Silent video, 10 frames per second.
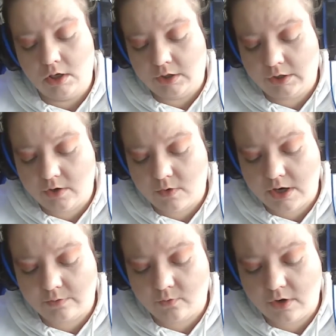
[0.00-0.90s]
you know
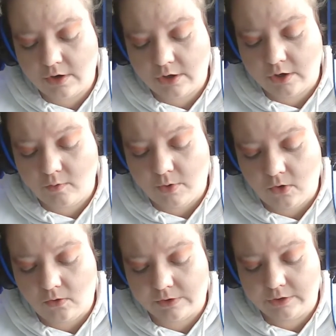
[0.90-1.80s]
what? We're going to go
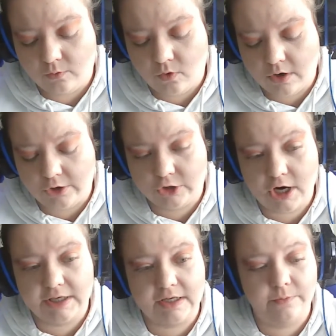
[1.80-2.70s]
bold. We're going to
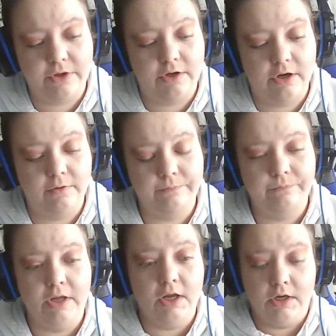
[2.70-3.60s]
try something new.
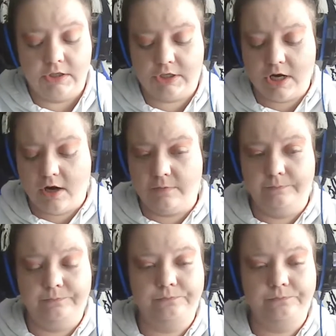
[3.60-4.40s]
So,